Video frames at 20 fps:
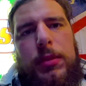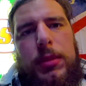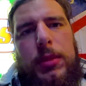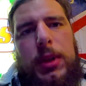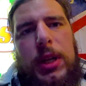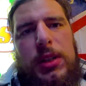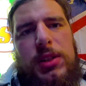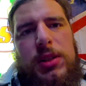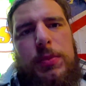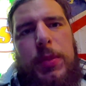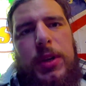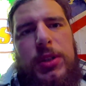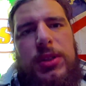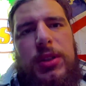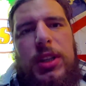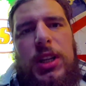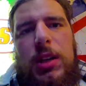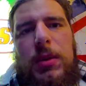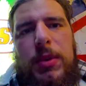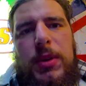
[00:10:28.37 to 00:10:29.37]
That's supposed
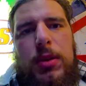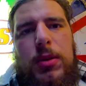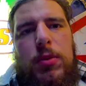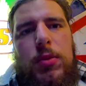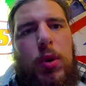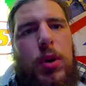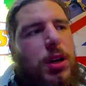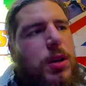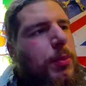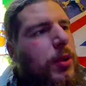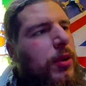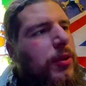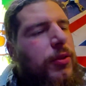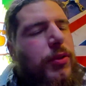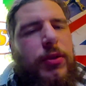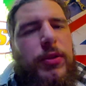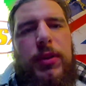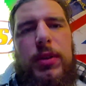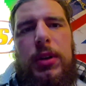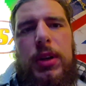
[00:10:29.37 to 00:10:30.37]
to keep you waterproof,
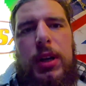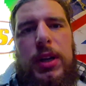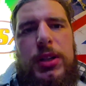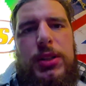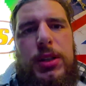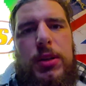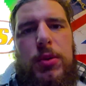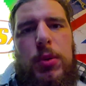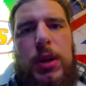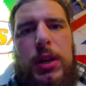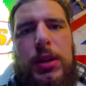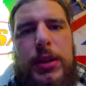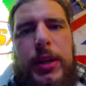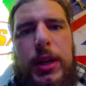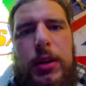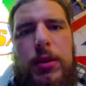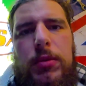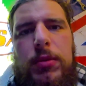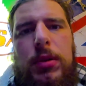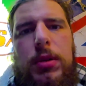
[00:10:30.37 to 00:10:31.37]
as you well
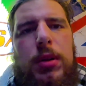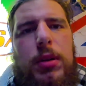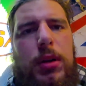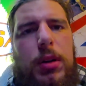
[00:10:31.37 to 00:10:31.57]
know.